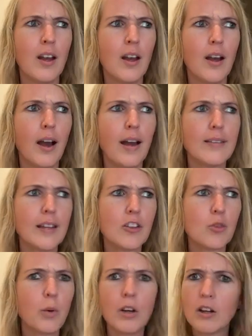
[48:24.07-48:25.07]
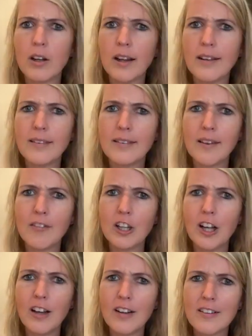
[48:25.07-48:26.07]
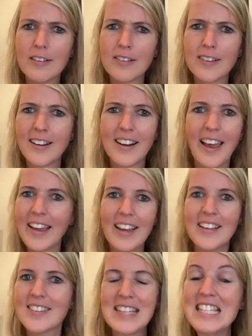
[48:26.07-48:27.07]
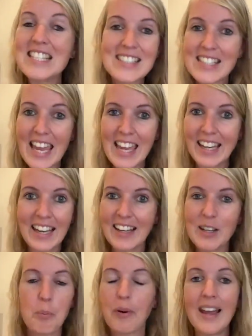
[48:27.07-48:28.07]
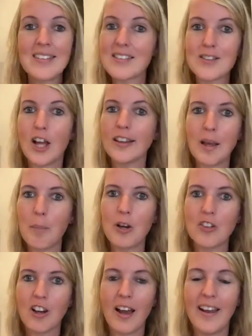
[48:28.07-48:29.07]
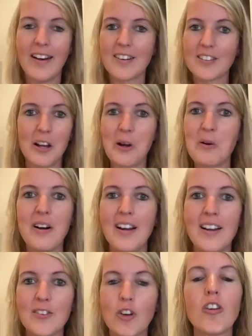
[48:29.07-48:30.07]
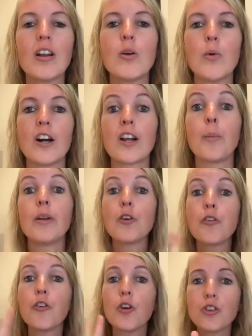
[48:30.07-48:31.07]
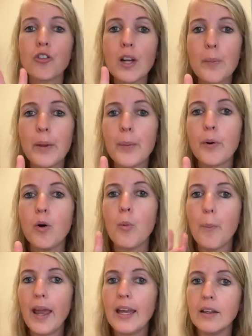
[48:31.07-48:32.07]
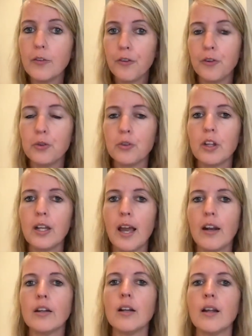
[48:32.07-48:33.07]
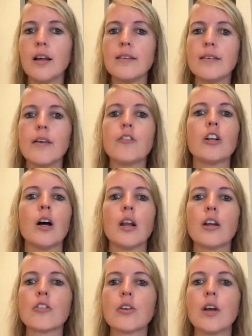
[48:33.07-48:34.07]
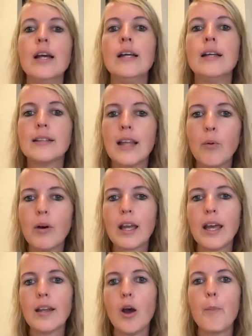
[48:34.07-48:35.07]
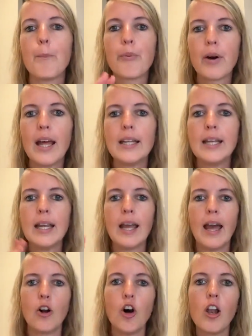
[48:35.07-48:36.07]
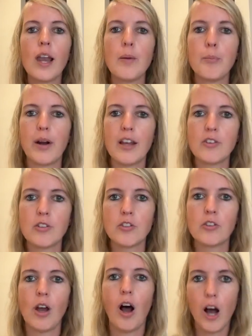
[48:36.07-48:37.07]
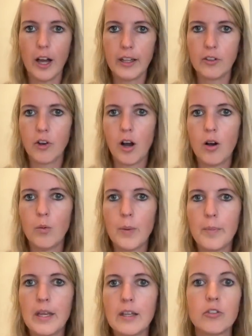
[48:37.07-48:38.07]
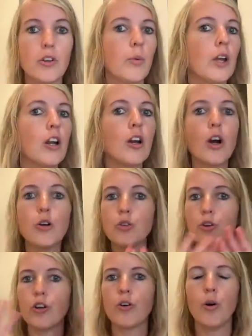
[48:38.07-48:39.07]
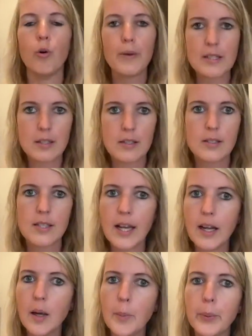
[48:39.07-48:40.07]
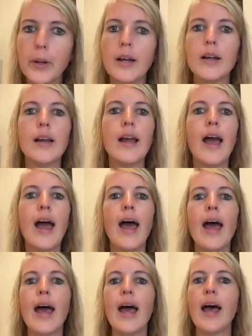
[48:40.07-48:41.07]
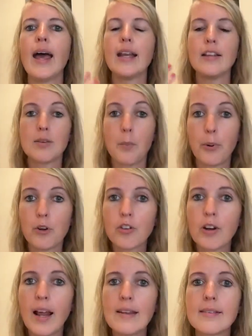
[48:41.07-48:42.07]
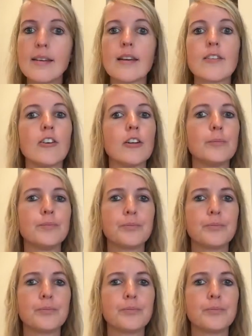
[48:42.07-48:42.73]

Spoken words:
I think it's $197. Like, it's insane, and the price is not that much higher, so totally worth it. But the first 3 people who pay in full, the $997, they will get a branding and online presence audit call with me. So we're gonna go through your whole business setup, and it's a personalized session.